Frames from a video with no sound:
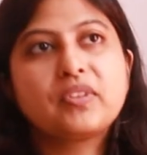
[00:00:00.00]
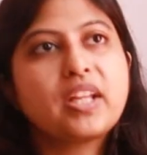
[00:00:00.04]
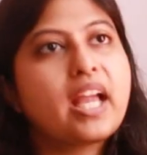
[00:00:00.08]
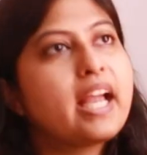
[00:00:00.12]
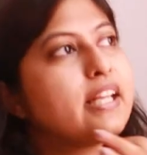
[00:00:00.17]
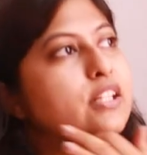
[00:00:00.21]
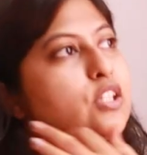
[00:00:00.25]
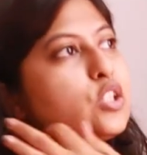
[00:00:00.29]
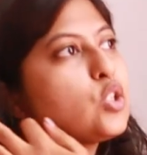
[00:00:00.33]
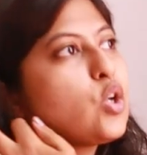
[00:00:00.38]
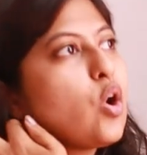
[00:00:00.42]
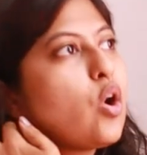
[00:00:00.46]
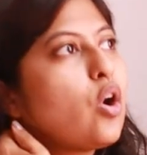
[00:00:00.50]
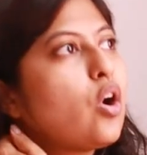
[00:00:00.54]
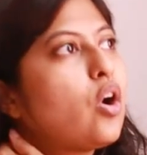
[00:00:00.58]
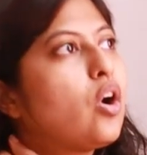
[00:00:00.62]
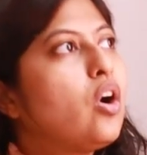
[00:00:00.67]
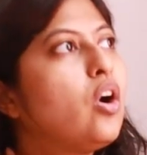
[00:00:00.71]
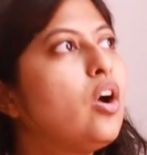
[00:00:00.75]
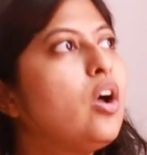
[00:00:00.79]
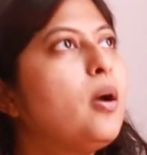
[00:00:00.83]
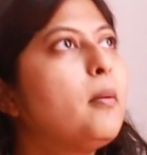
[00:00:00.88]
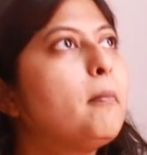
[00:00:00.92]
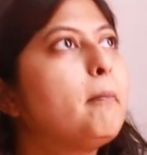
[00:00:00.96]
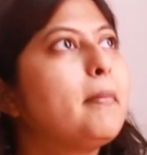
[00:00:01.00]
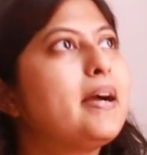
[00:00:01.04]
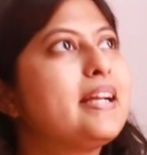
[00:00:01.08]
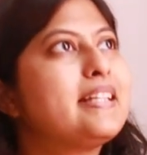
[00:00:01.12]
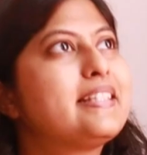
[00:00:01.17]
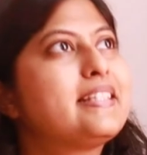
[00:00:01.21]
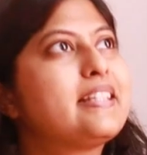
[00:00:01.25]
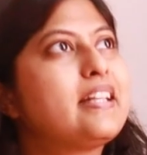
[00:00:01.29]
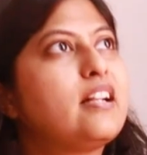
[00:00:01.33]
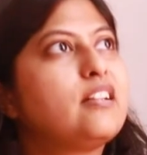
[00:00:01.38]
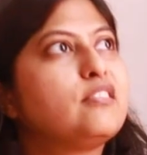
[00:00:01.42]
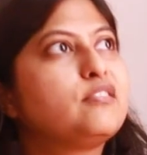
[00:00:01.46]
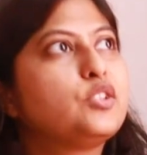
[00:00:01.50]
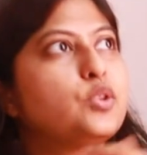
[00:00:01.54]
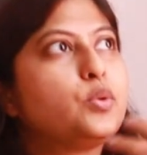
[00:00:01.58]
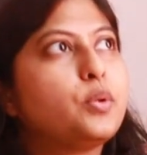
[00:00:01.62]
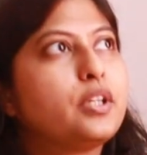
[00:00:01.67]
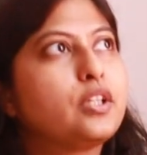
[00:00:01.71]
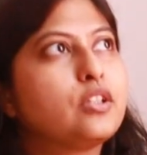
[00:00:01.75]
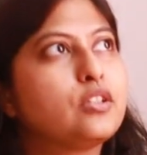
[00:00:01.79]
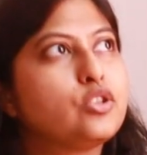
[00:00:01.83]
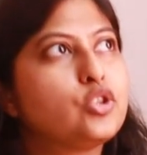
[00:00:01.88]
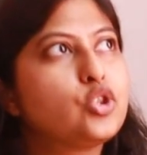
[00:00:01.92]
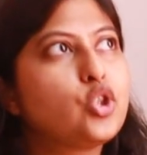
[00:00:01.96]
I saw myself
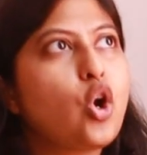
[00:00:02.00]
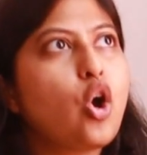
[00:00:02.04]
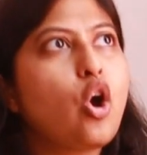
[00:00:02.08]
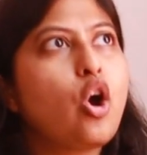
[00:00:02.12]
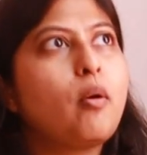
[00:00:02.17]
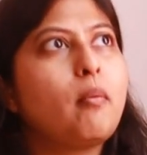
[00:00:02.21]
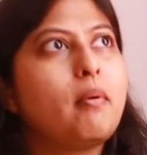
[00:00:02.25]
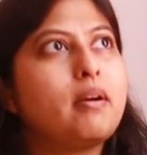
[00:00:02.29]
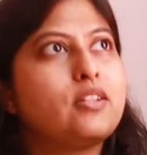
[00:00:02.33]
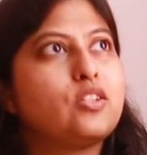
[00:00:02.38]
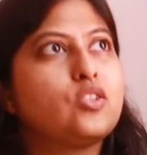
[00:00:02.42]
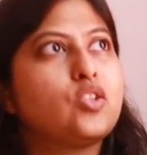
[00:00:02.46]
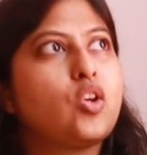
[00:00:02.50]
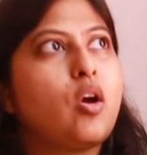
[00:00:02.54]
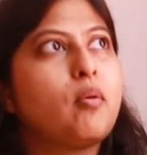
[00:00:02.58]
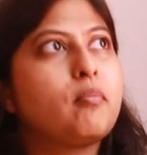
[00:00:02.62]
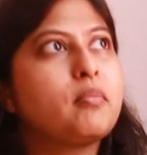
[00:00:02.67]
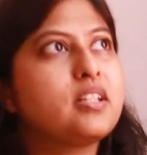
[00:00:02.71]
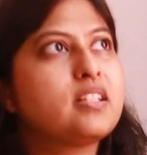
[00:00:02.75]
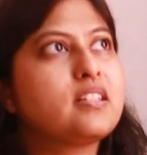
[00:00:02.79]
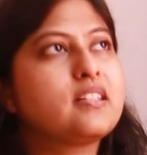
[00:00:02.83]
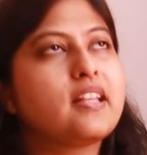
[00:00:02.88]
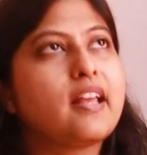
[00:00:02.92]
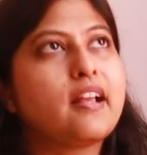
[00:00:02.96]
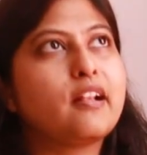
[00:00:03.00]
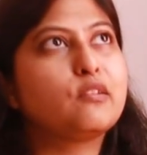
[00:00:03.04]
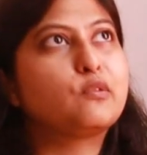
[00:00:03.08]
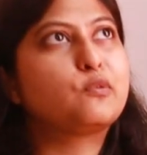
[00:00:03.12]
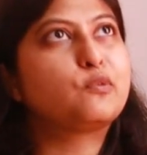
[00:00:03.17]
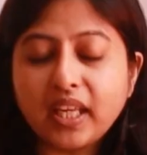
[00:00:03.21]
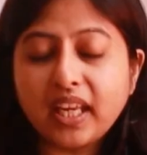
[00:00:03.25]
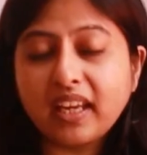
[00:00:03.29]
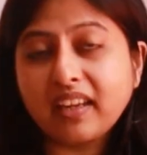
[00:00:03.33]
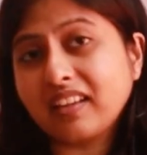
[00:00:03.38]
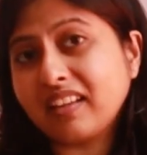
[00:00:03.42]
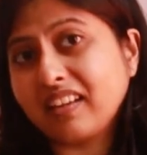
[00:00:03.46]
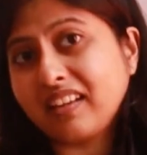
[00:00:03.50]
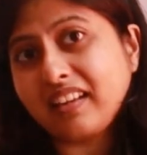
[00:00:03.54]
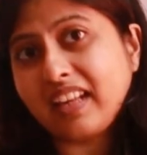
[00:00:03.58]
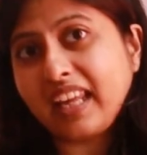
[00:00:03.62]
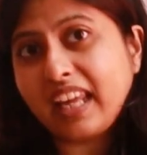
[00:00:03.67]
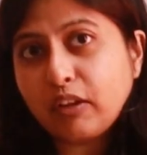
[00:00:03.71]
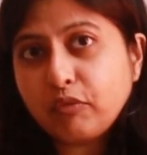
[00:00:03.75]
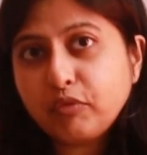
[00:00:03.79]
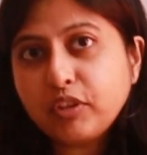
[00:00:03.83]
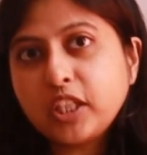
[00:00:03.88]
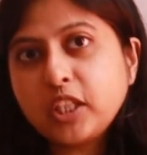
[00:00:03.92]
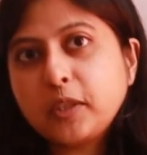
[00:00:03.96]
doing a job. I saw myself being an
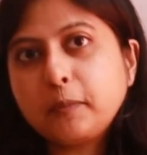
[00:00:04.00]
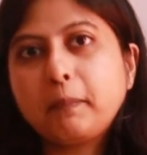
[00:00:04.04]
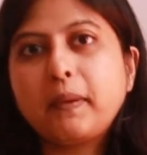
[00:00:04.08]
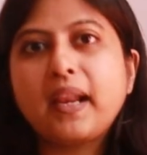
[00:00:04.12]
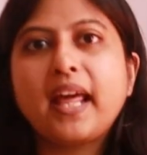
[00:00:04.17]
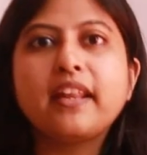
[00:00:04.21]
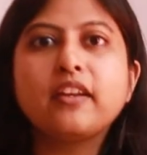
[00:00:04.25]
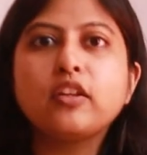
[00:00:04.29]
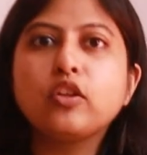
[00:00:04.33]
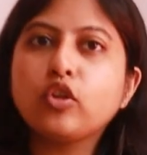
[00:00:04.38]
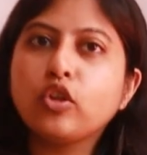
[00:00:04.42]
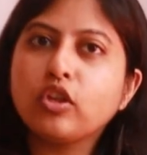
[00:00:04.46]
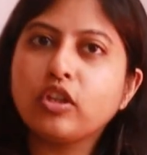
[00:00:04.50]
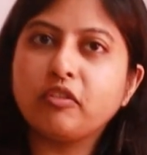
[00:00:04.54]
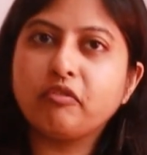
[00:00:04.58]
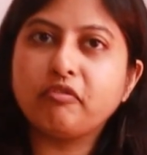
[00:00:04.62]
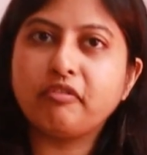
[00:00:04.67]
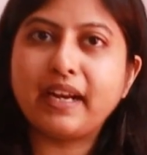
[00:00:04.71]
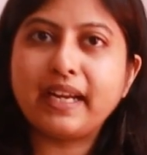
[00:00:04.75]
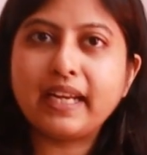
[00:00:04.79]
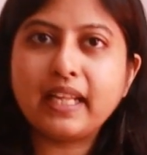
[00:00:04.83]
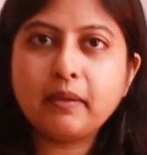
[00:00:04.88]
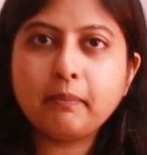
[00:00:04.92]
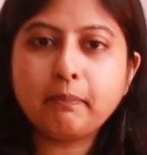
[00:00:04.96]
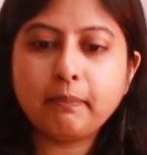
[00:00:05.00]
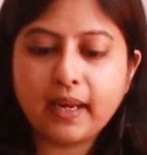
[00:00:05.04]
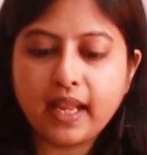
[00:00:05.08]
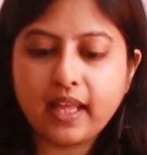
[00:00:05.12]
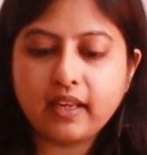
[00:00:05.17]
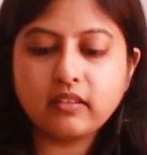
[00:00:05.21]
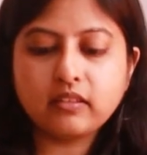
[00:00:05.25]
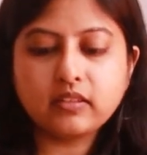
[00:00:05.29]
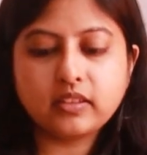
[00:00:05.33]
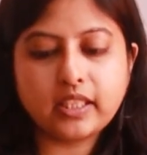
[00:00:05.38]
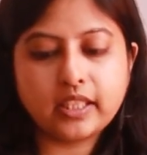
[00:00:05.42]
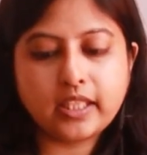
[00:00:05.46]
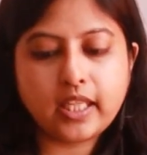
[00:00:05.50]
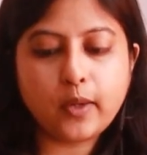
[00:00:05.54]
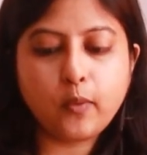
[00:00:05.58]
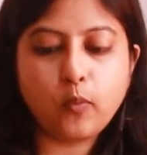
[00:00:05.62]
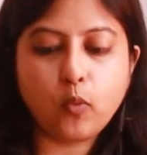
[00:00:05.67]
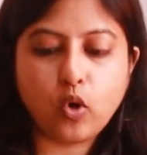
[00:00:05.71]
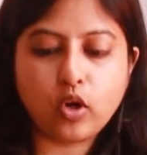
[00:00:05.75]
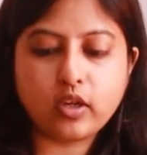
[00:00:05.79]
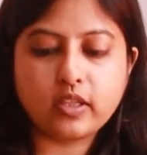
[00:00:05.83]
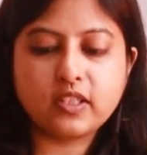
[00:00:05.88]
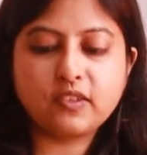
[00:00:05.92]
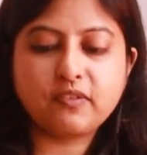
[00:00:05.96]
event planner or a wedding planner that I
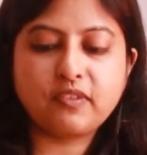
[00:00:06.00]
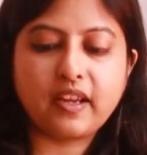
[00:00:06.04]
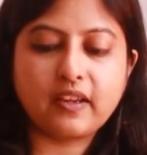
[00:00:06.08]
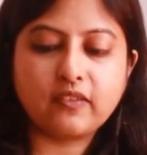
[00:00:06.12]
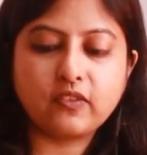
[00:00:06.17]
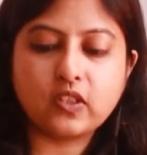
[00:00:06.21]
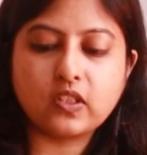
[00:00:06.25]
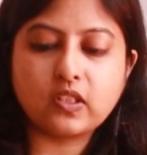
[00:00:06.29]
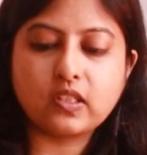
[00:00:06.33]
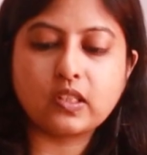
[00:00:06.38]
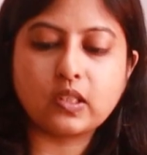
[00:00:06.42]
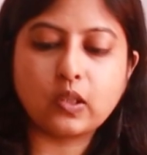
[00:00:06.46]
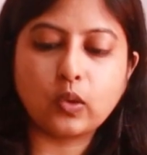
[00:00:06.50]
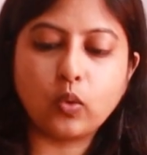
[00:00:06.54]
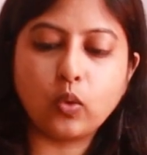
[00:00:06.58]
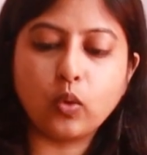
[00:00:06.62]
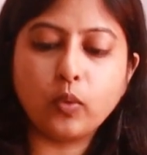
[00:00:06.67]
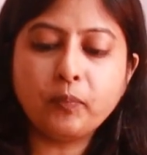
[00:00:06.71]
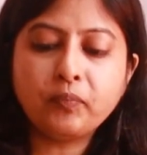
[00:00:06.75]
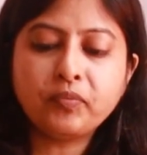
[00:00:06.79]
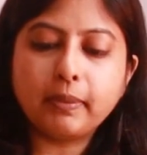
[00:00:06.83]
was 5 years ago.